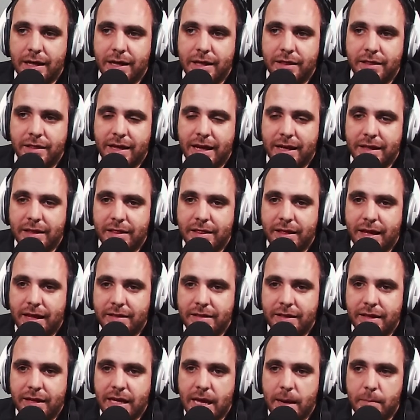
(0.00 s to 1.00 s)
the
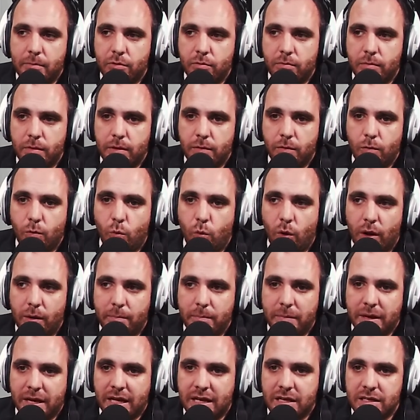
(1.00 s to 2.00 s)
idea came to me,
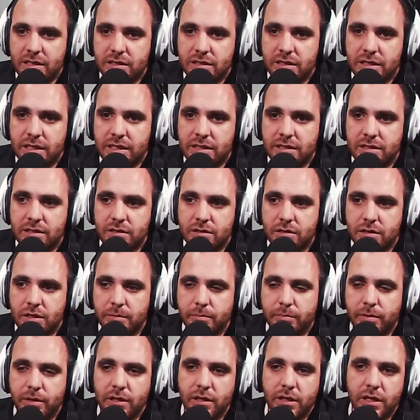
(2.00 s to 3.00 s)
one, because it's
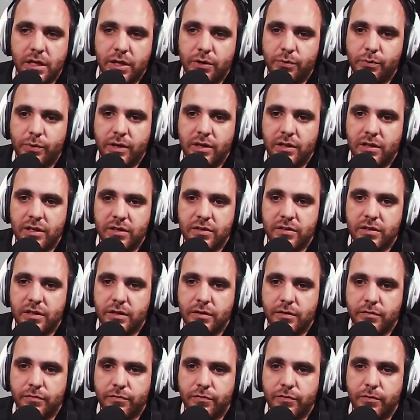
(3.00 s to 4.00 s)
completely
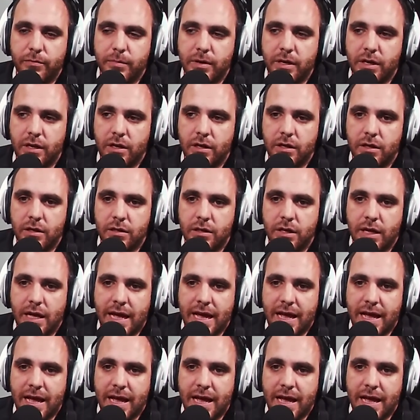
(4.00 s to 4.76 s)
unrealistic for me to